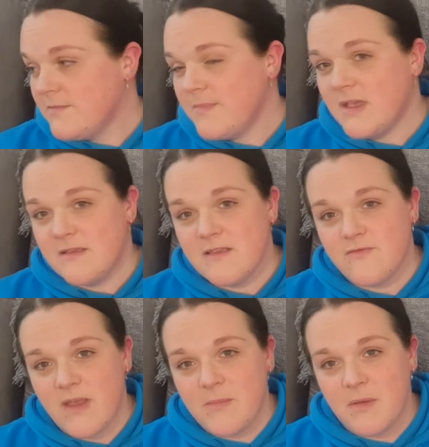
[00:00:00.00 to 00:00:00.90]
because it's
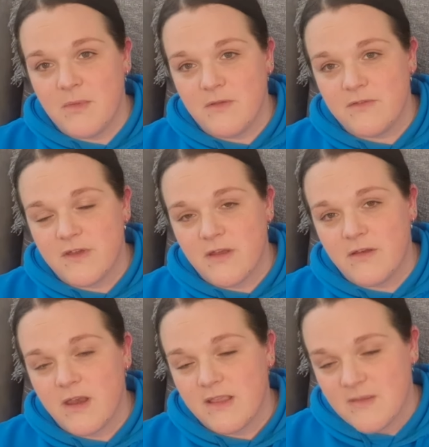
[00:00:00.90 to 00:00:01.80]
rainbow moonstone
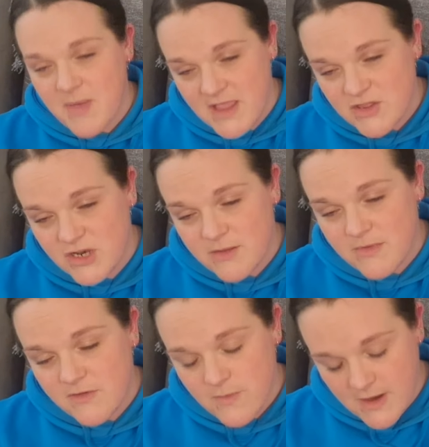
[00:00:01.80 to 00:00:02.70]
and it's a pendulum
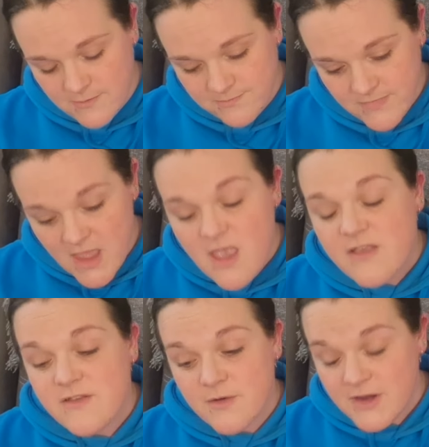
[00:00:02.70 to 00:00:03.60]
as well.
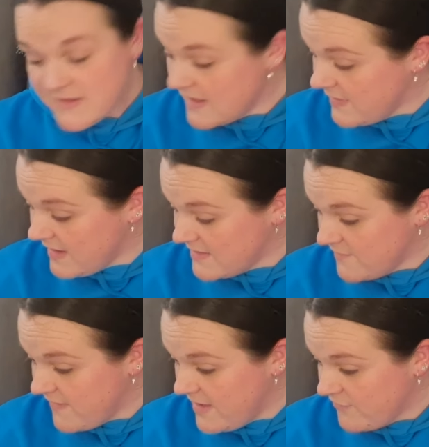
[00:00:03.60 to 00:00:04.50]
So I'm going to say that is the
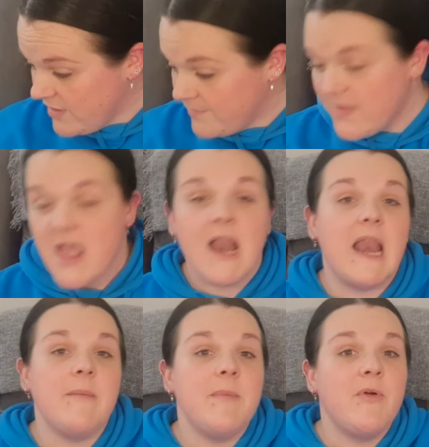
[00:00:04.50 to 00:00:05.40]
favourite.
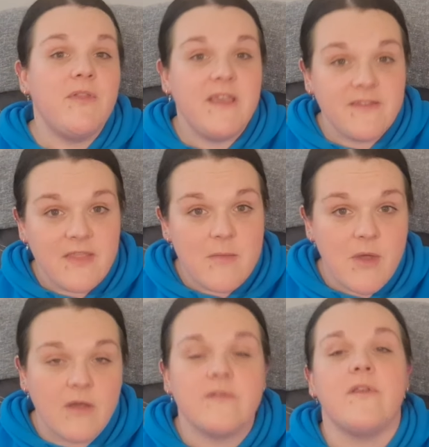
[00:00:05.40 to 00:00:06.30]
Let me put these in the
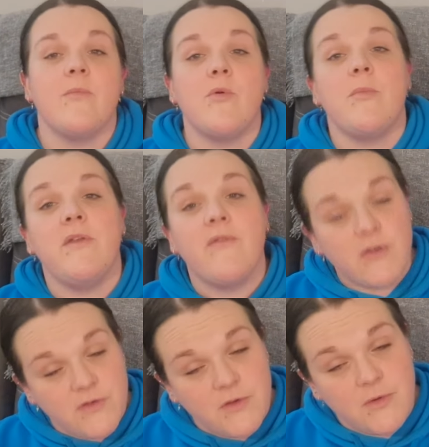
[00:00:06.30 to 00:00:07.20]
box and we'll move
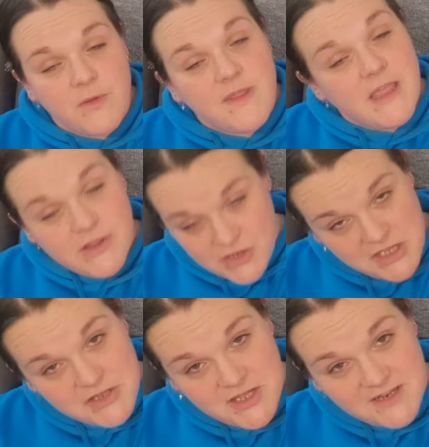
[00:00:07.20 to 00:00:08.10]
on to the cheat
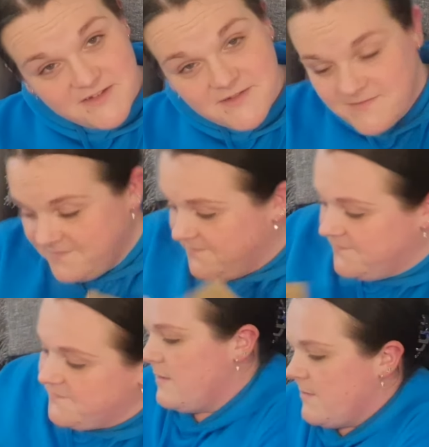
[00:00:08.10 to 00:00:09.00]
sheet.
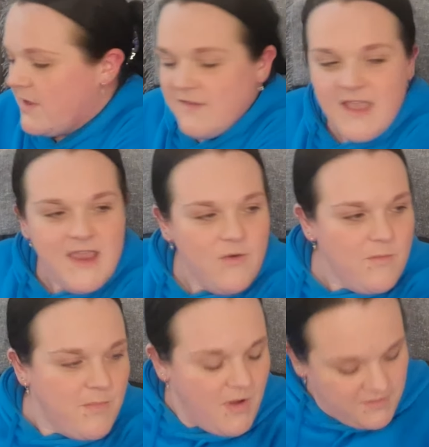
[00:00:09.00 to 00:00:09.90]
Because I haven't
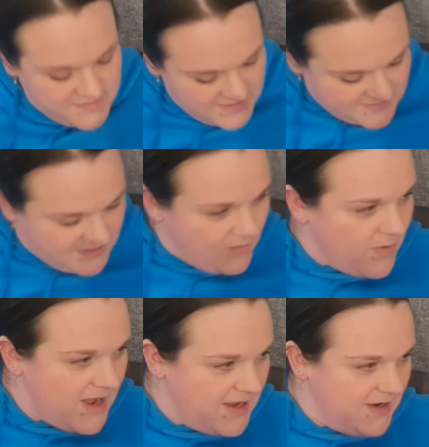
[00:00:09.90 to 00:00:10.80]
unboxed these in a
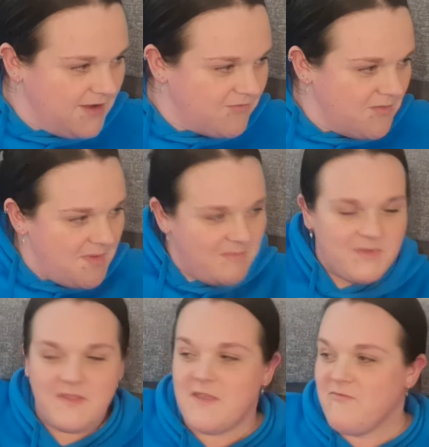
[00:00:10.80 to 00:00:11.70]
while, I've
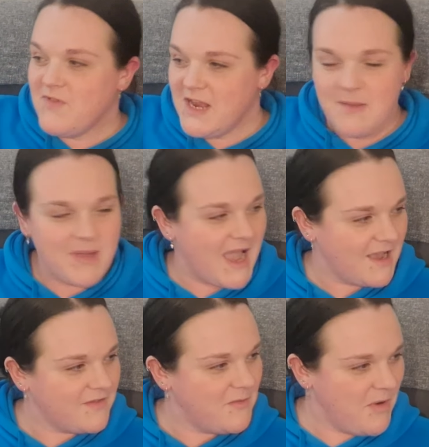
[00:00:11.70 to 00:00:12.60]
remembered they really
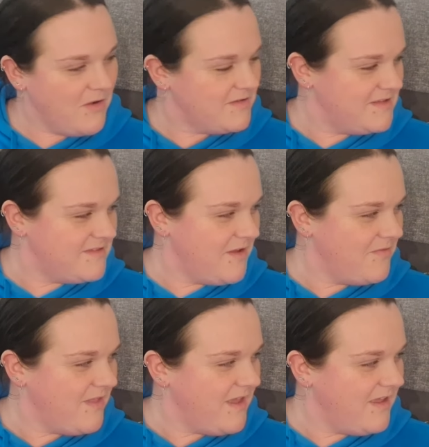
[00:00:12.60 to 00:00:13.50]
pack the boxes, don't
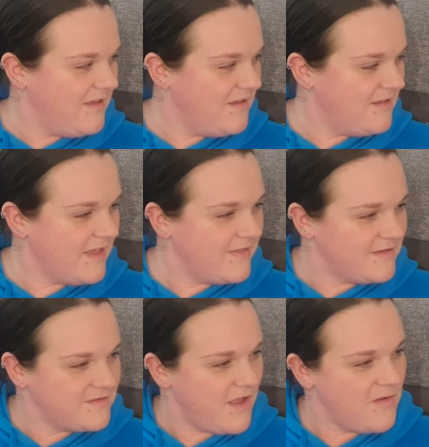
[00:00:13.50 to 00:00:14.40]
they? Mm. Like, there's
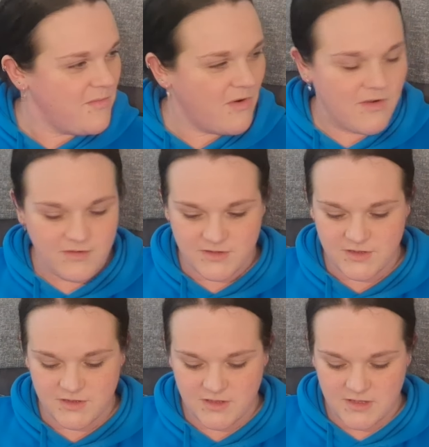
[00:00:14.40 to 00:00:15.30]
so much.